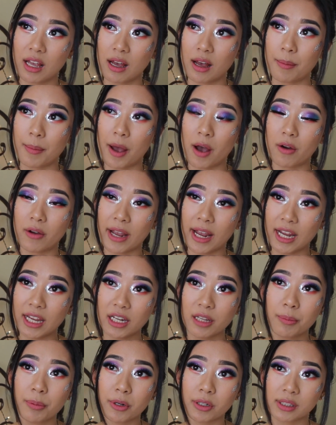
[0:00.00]
about
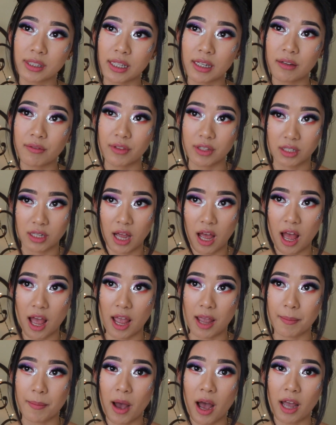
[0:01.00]
80% of the
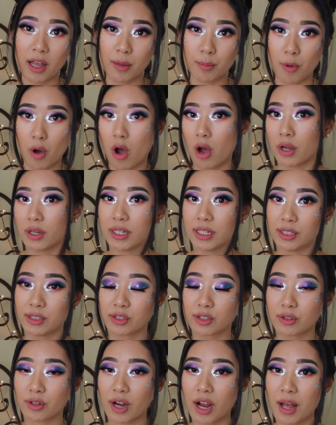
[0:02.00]
time I am on
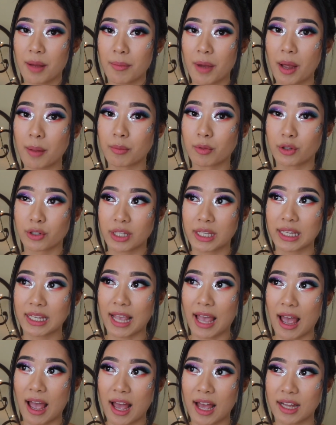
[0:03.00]
Instagram, I'm looking
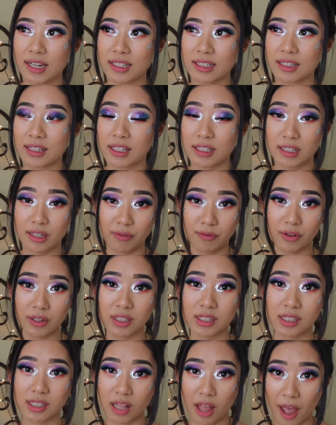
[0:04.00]
at the
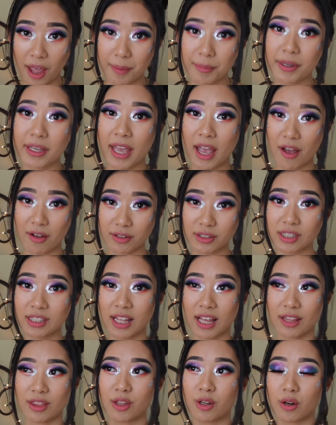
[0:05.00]
different slime accounts
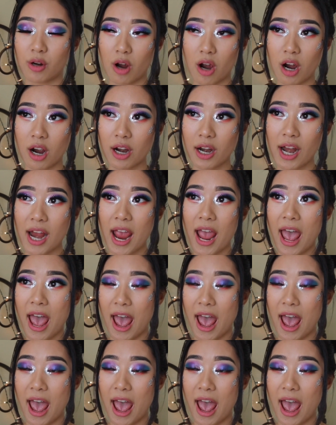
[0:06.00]
that there are